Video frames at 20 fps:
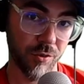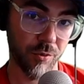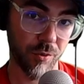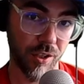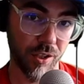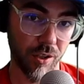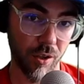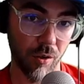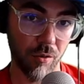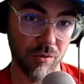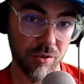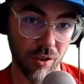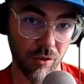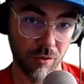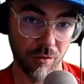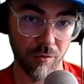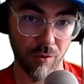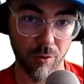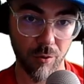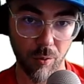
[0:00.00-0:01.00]
3 goals
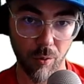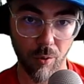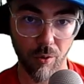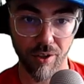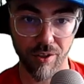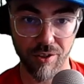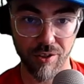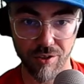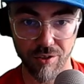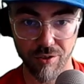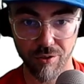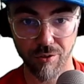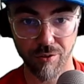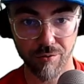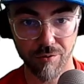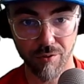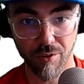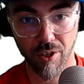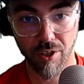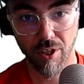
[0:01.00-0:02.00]
of the quarter just sort
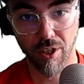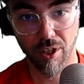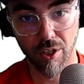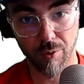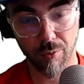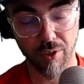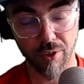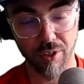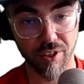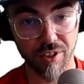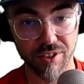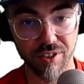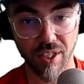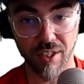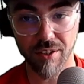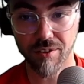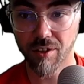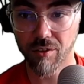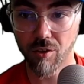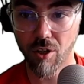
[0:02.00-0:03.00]
of really
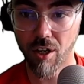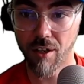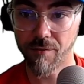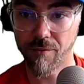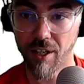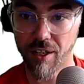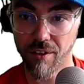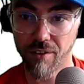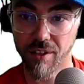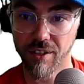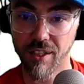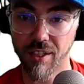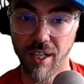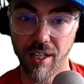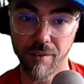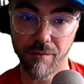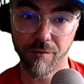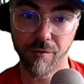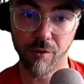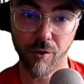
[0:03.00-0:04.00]
sucked the life out of the
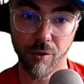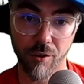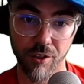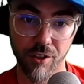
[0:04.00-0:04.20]
game for